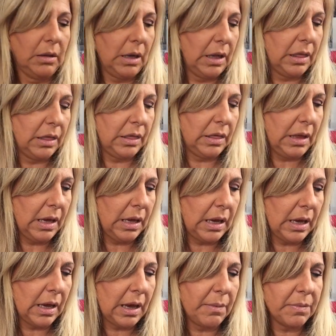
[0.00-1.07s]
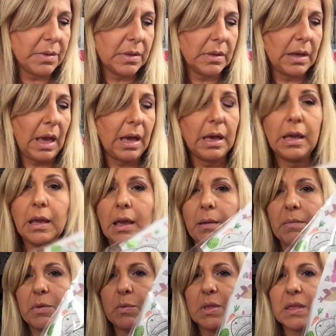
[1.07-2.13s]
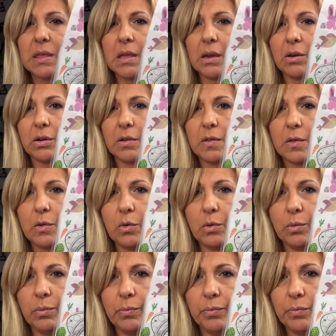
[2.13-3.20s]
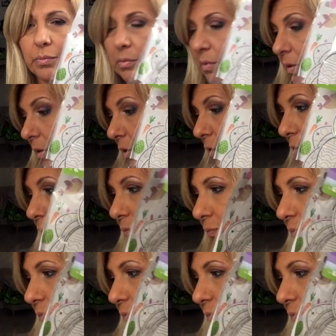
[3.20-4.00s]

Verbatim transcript: I think it comes, yeah, it comes with stickers too, so